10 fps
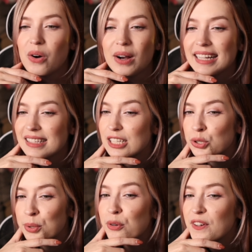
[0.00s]
It's the
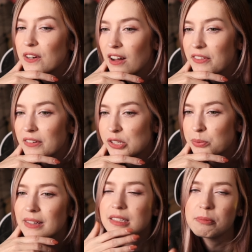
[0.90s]
True Fear on there.
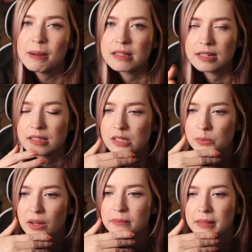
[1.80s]
The Deathbrand's nice as
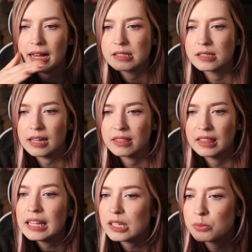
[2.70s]
well. I
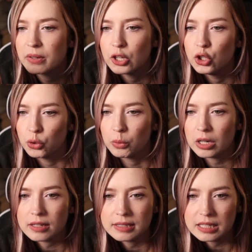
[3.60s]
think that's one of the
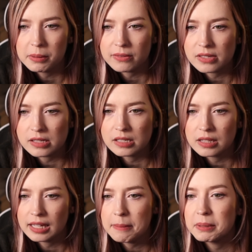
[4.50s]
newer debuffs that's into
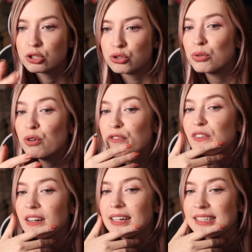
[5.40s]
the game, but the True
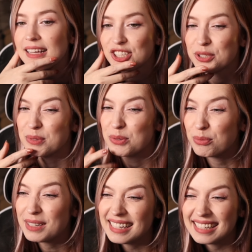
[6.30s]
Fear is actually what's
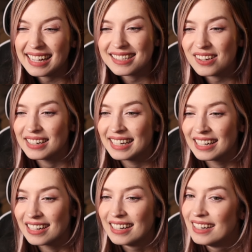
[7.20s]
really nice on here.